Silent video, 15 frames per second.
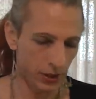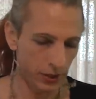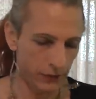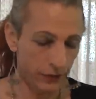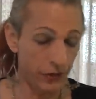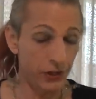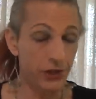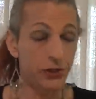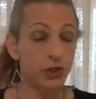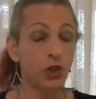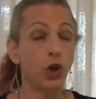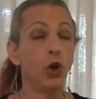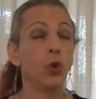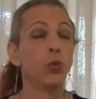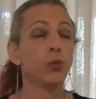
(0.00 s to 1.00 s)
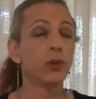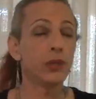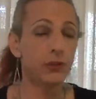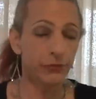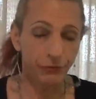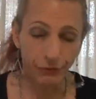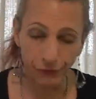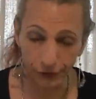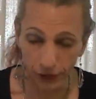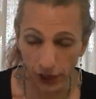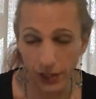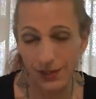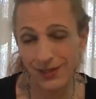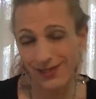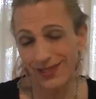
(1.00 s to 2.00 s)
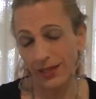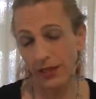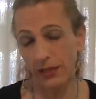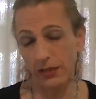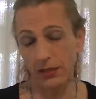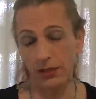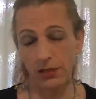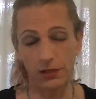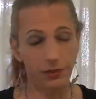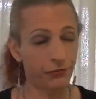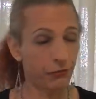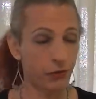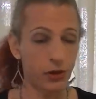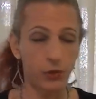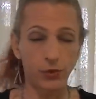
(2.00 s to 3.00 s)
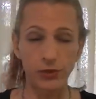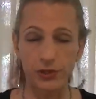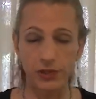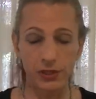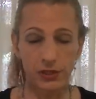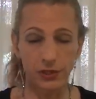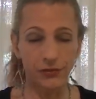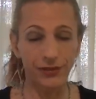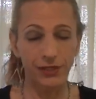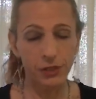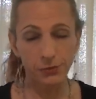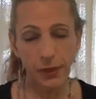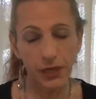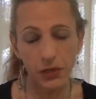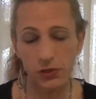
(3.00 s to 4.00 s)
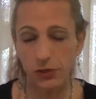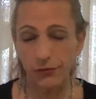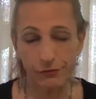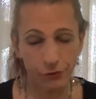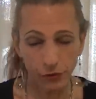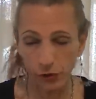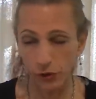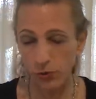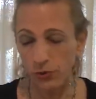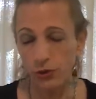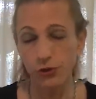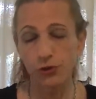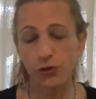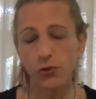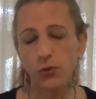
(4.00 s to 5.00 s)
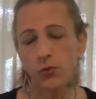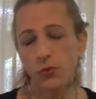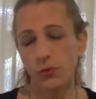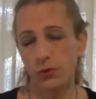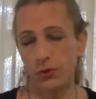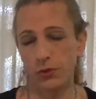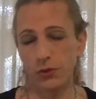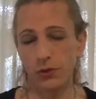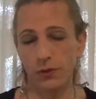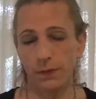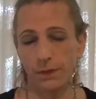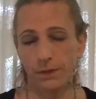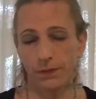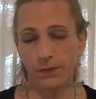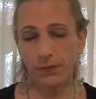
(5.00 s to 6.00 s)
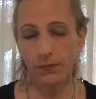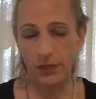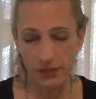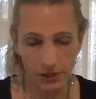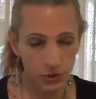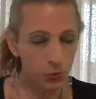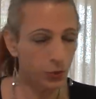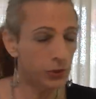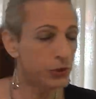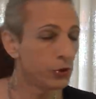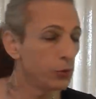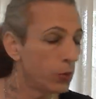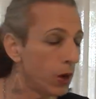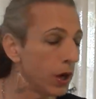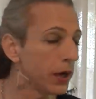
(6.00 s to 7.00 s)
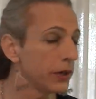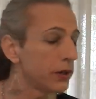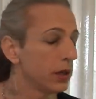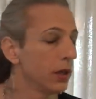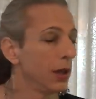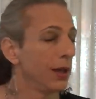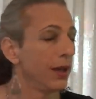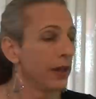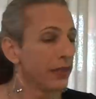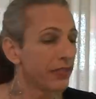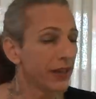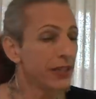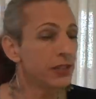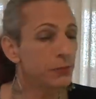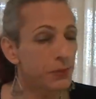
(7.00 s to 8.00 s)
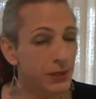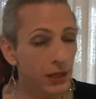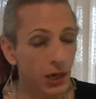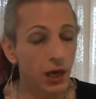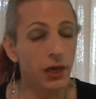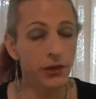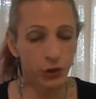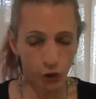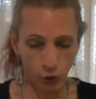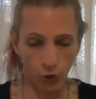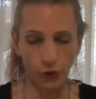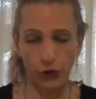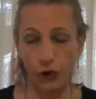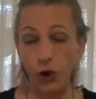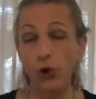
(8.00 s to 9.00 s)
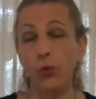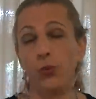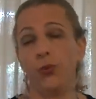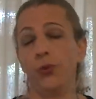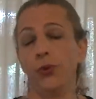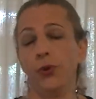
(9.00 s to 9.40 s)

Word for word: For this only floods in the frequencies of expansion for you to choose. This is what you want. Things beyond your known.